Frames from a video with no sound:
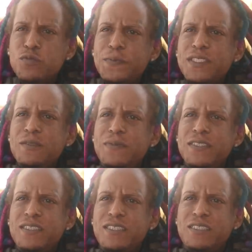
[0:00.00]
my people,
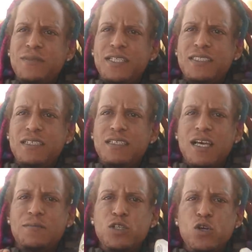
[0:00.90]
you know. You see what I say?
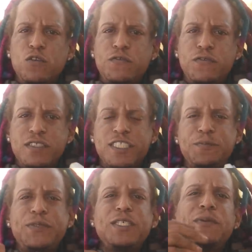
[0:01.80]
And I love to see
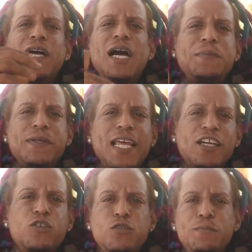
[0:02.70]
people happy
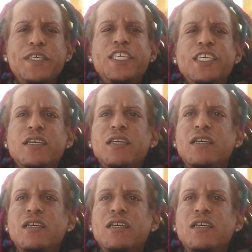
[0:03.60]
like how me